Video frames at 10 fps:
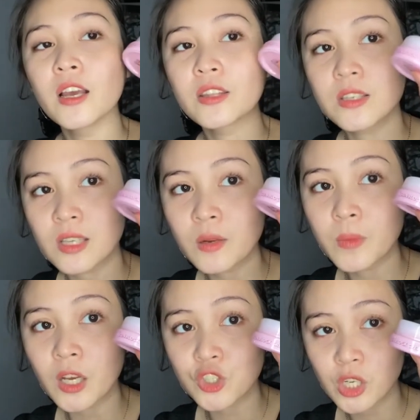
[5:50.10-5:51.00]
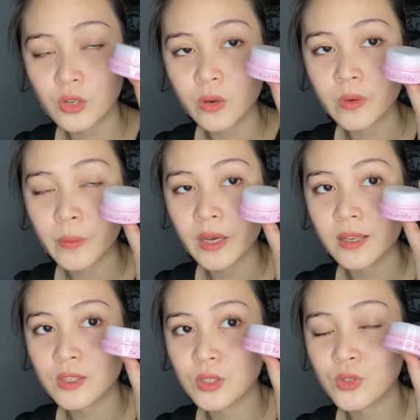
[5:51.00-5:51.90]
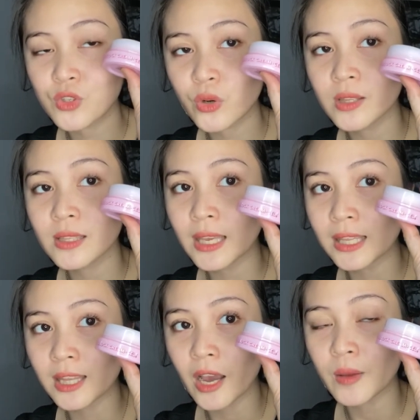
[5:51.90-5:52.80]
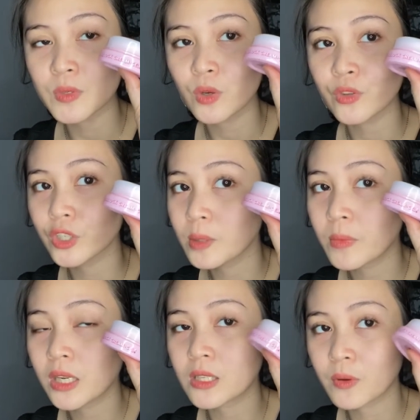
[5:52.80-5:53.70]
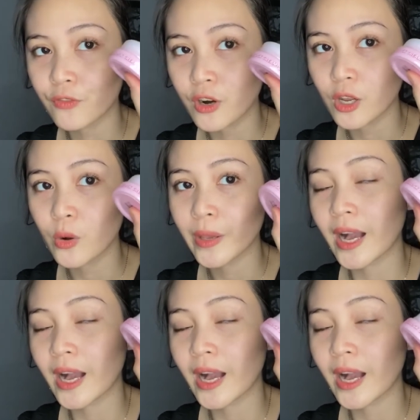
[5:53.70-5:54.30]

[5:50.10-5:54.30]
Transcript: the sunblock gel cream naman is used during the daytime, so 30 minutes before going